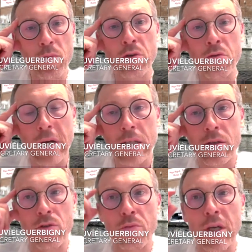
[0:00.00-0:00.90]
but
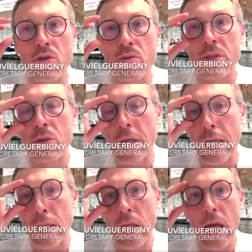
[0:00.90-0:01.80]
rather to make sure that we
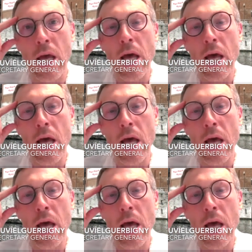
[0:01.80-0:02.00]
can